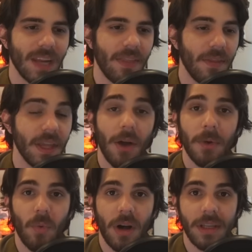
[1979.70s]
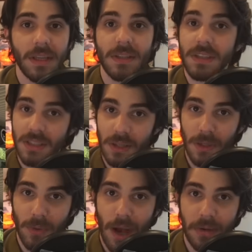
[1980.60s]
and then the other one is
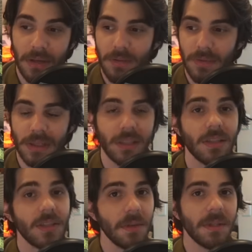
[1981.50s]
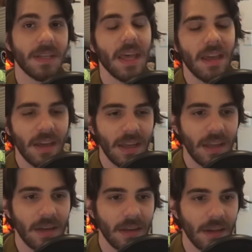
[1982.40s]
still around in Finland to this day
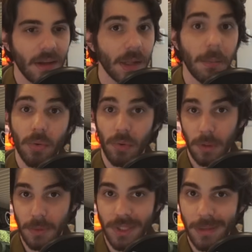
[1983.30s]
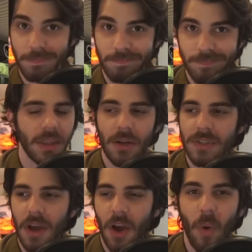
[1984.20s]
in the Parola Museum.
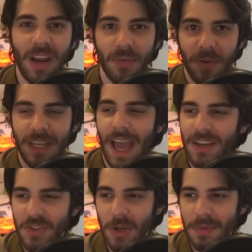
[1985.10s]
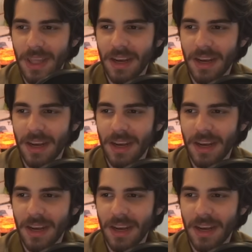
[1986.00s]
There's quite a funny excerpt that